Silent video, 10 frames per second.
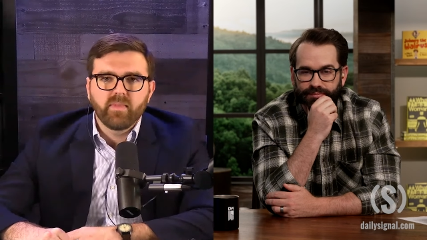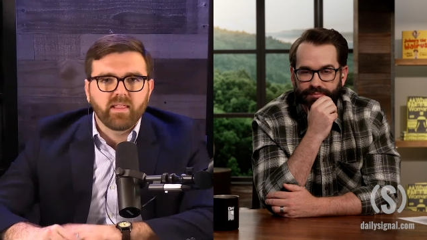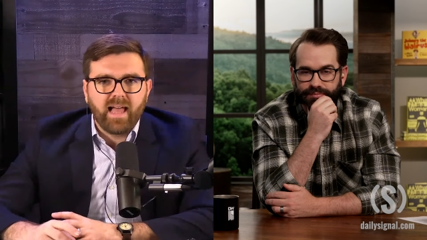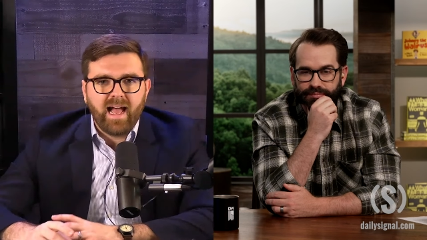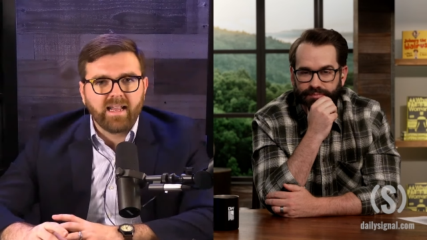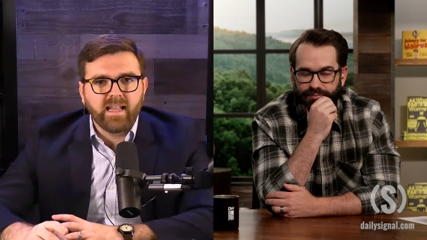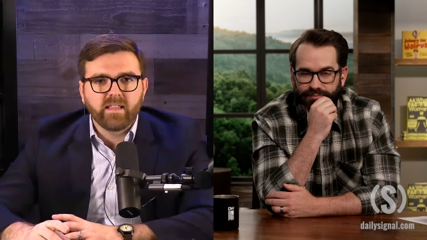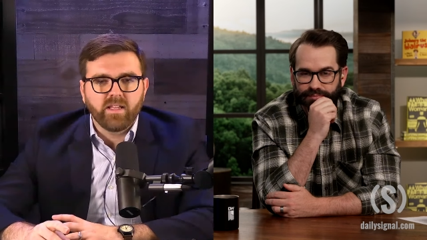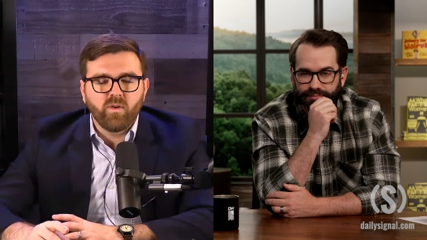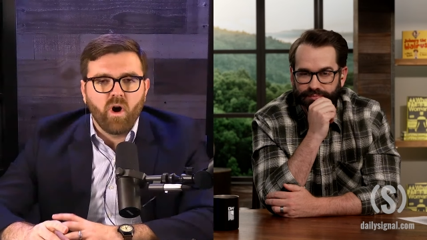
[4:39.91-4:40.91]

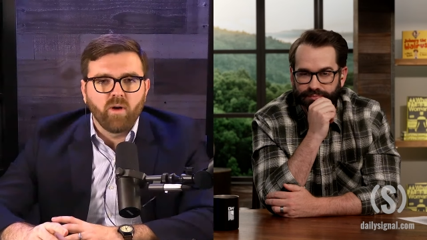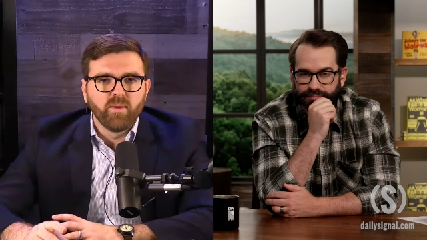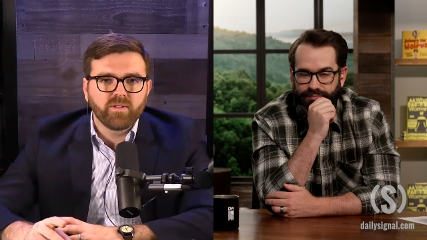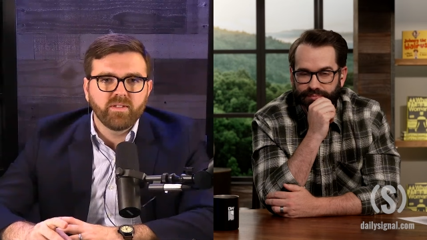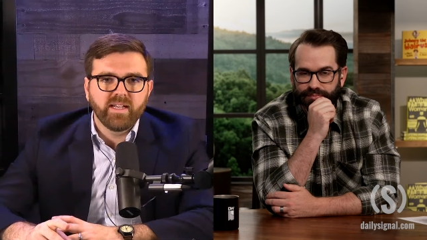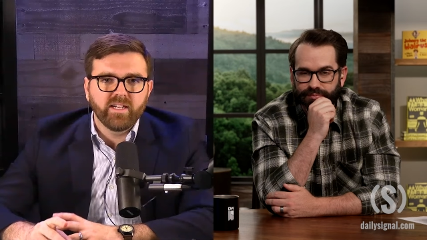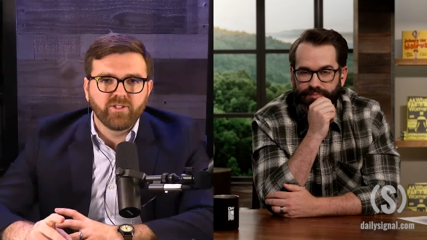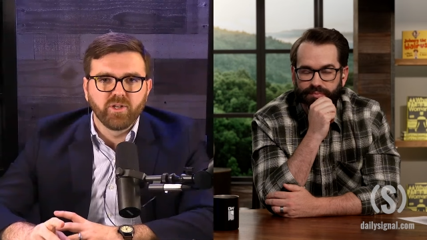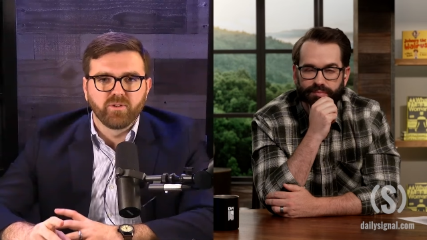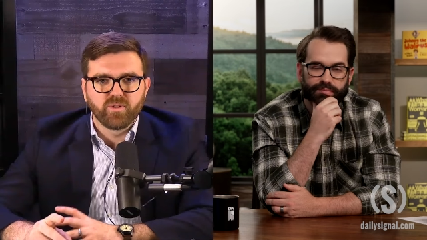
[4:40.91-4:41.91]
Speaker 1: lacking that you almost need a
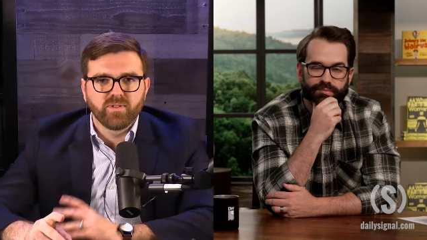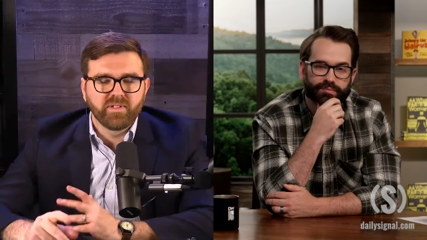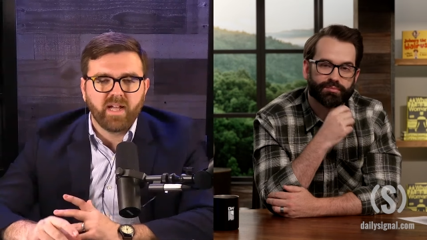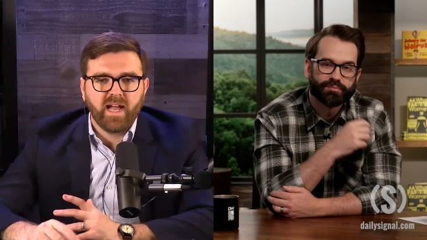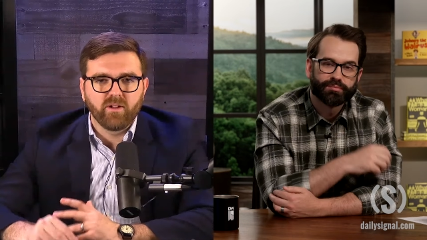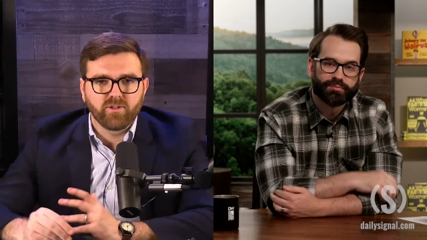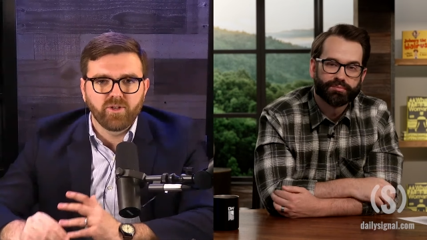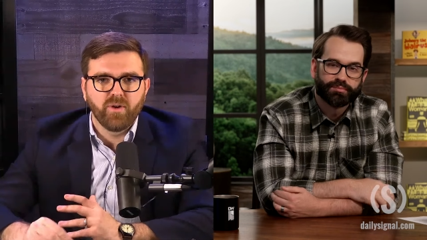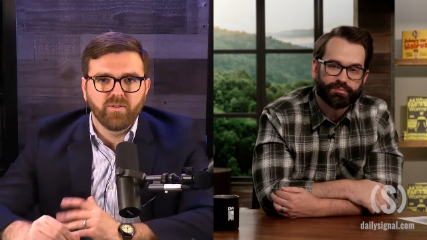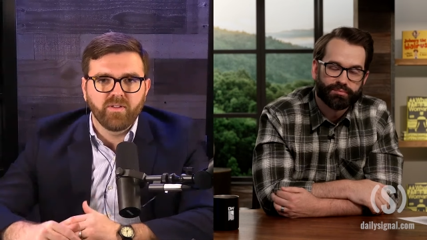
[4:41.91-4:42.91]
children's style
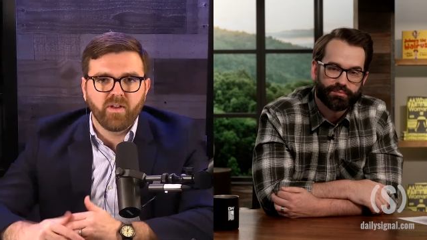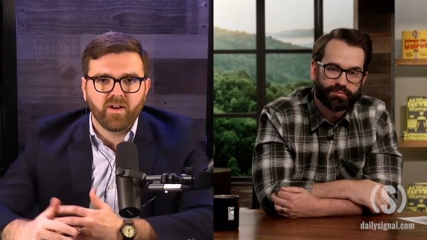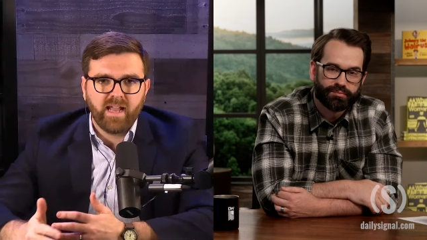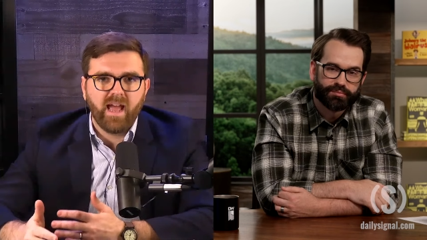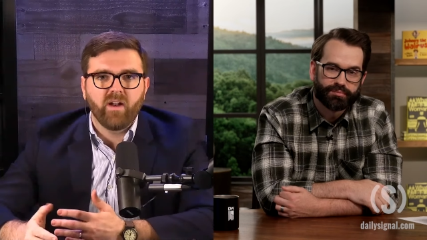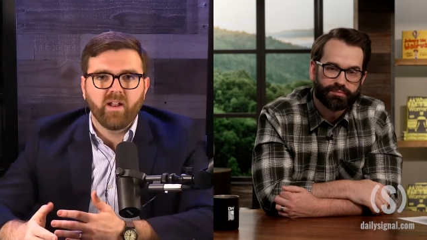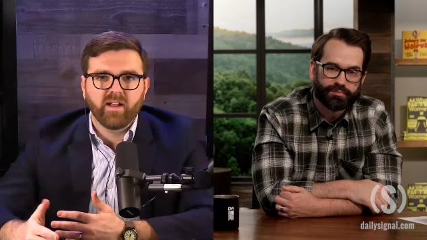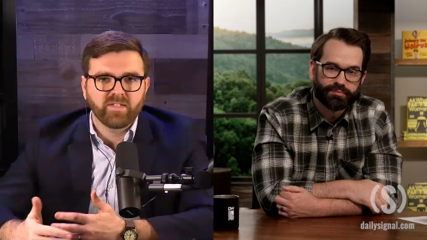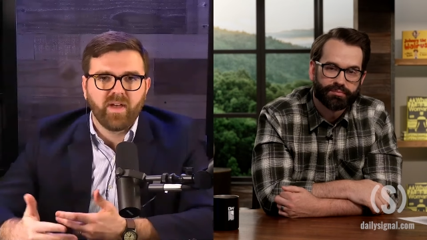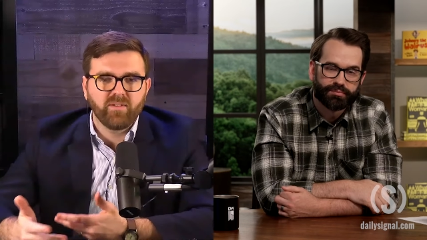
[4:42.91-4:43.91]
show to talk down. I
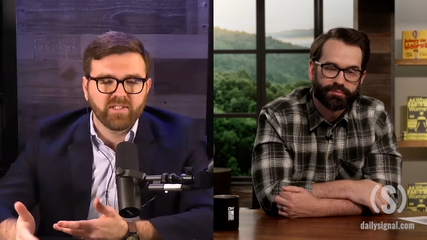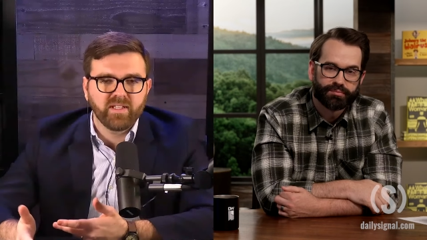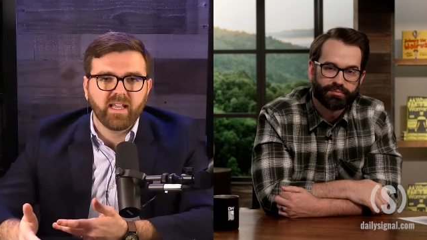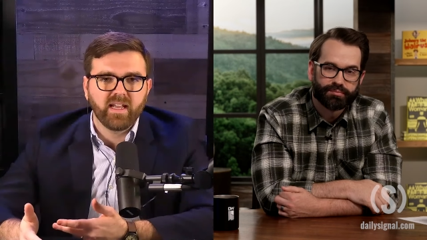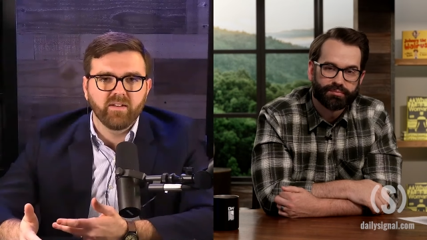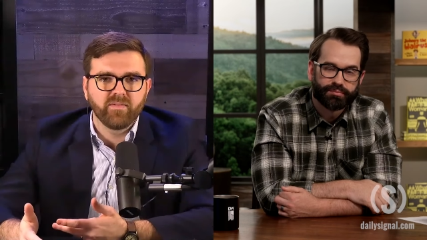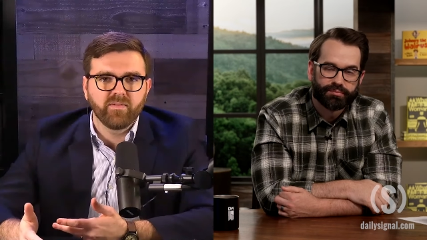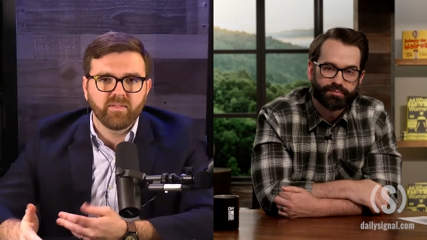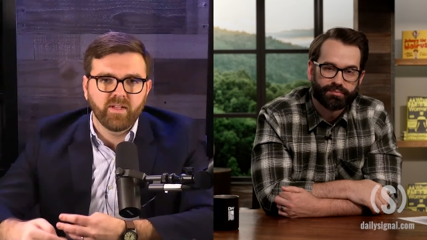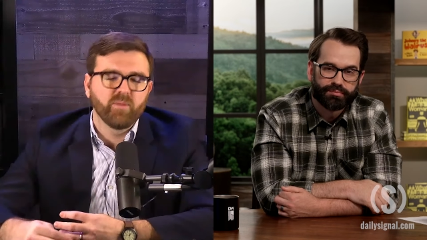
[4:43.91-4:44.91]
guess if I was thinking of,
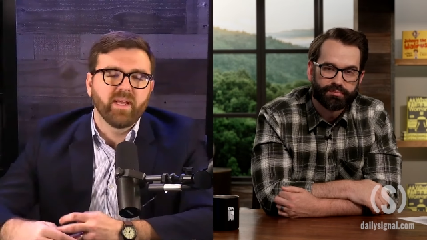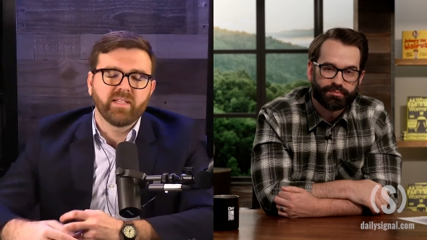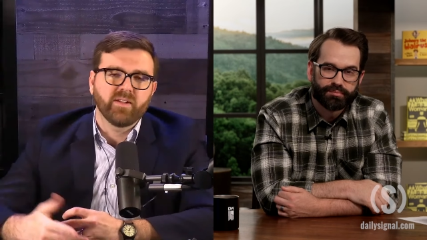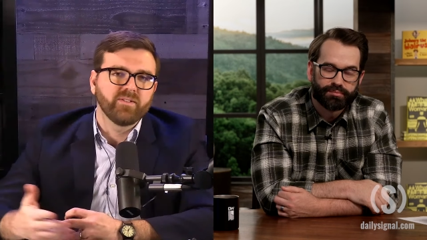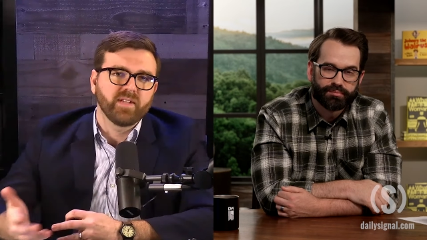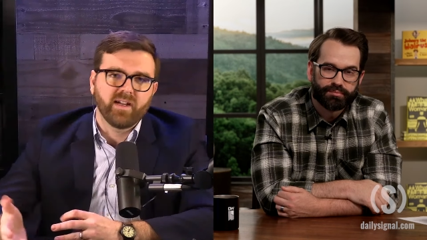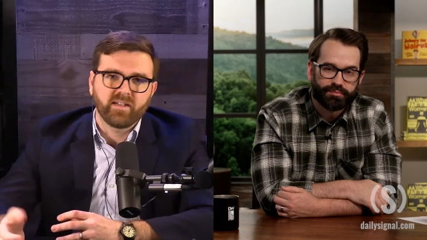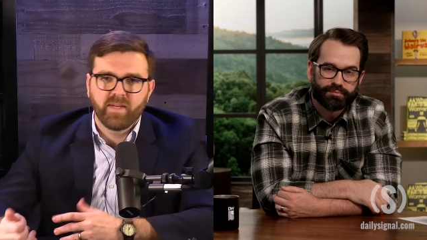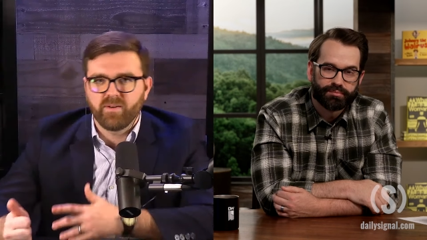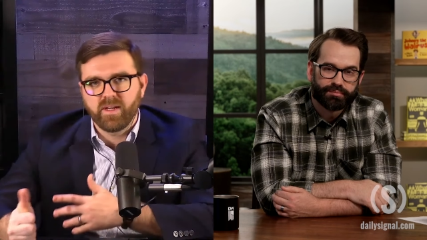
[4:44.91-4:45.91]
you know, based on your
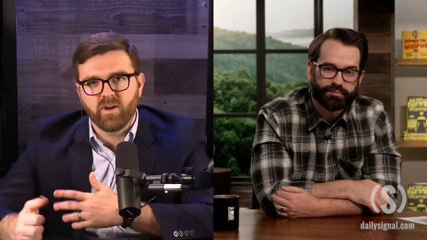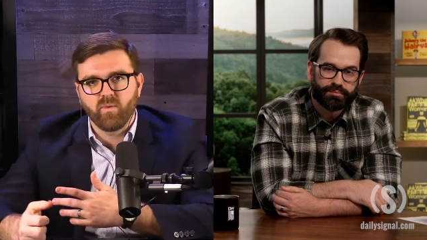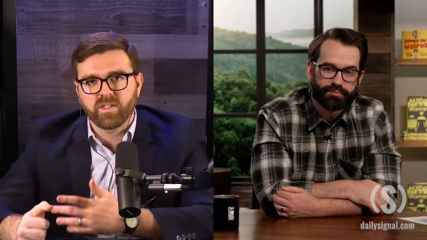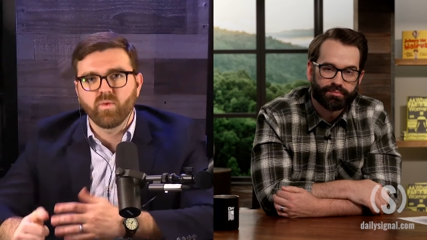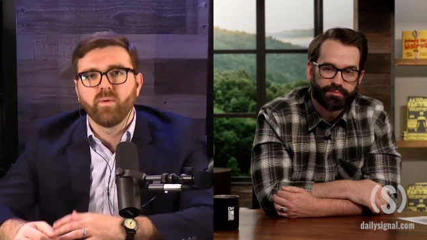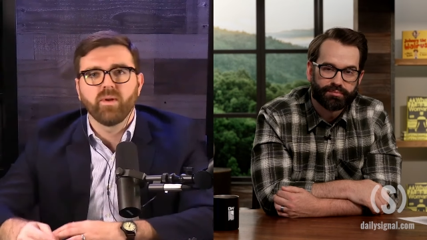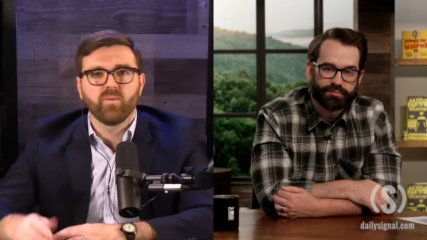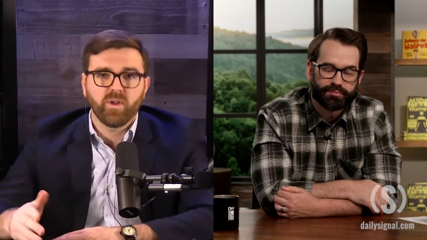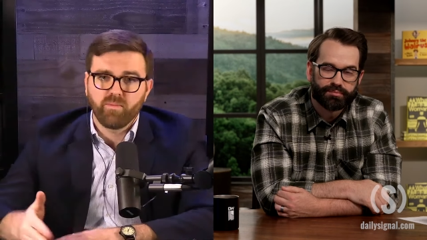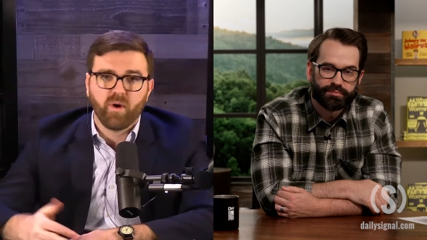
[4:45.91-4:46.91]
documentary, you know, What is a Woman,
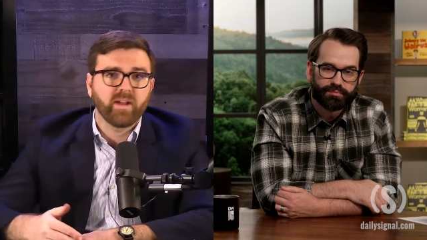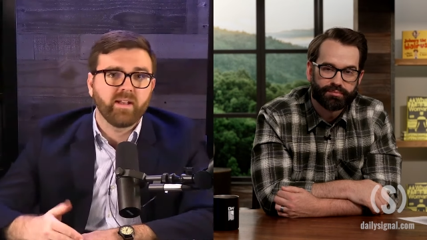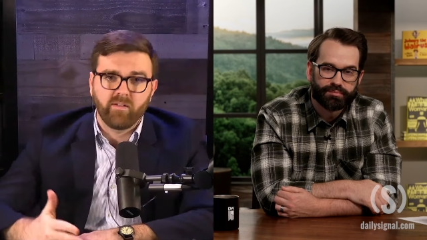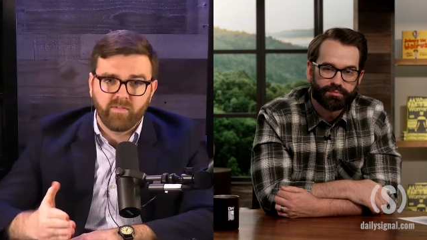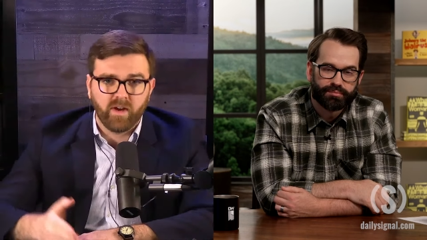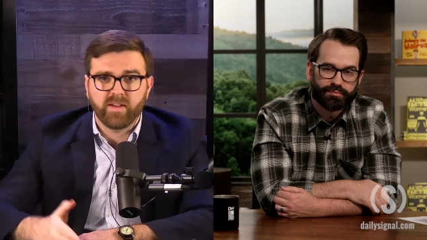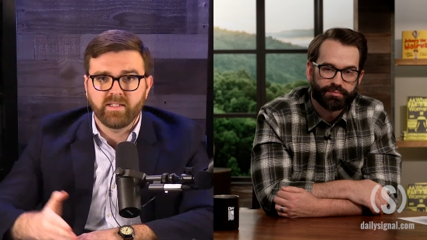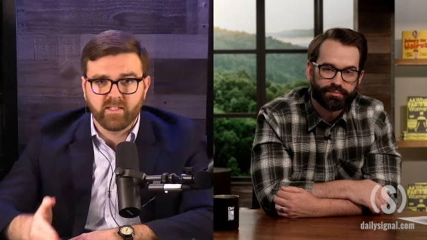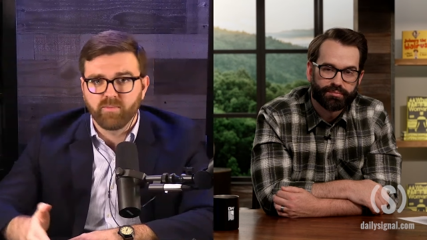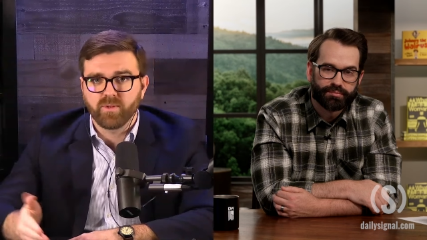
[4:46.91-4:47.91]
where you break down very
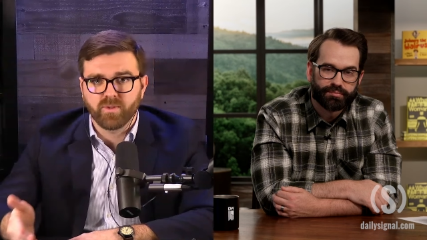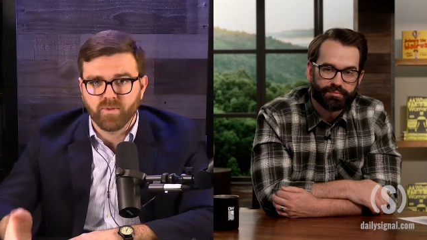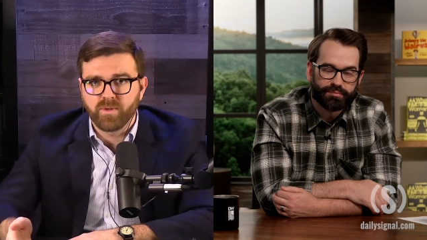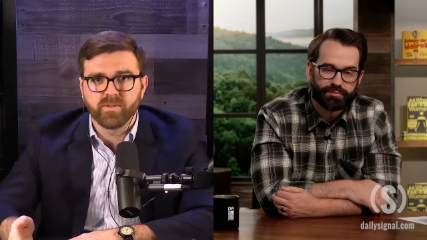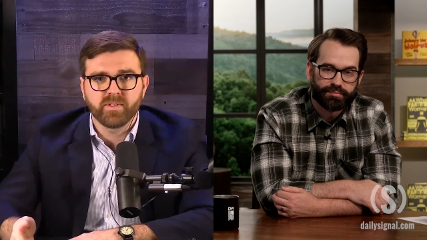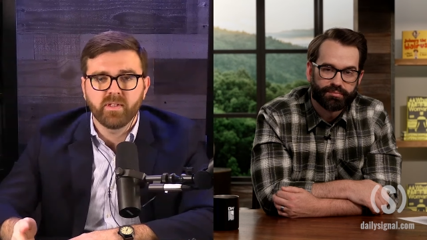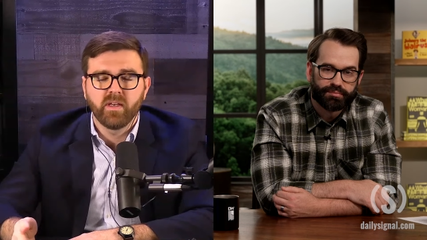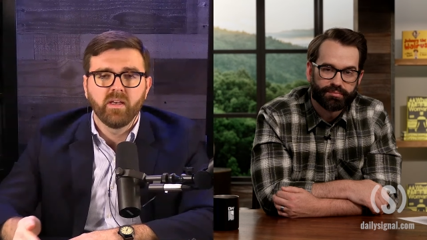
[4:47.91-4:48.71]
simple truths,